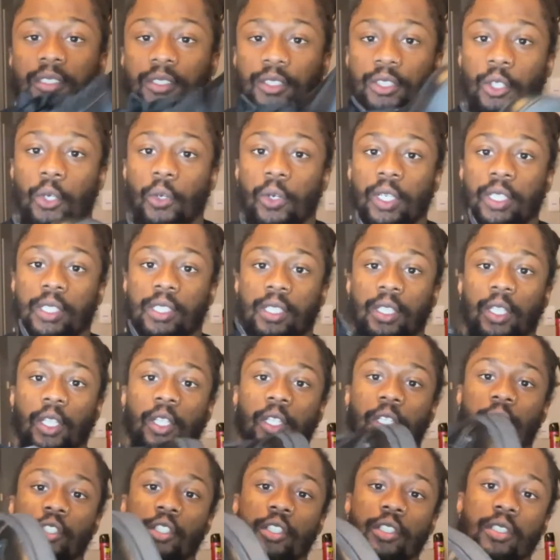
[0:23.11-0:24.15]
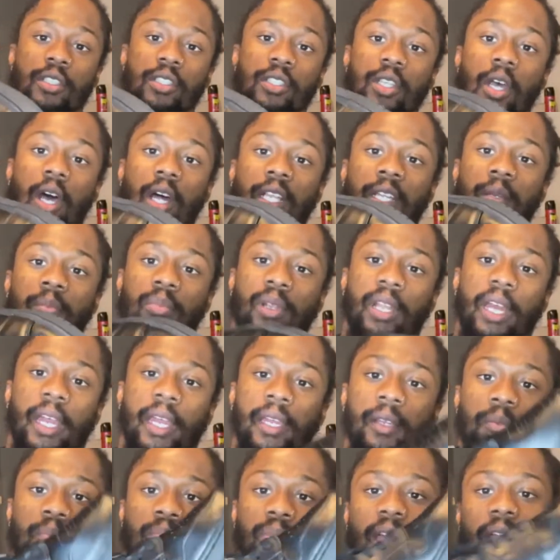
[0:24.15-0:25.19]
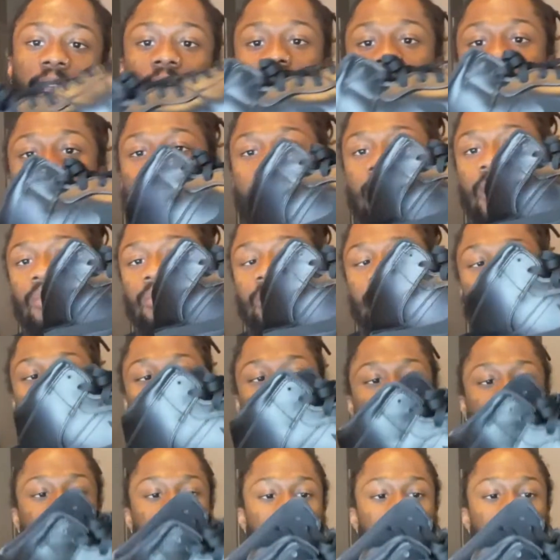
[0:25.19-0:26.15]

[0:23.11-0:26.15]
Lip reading: So it's literally just solid black, black on black on black.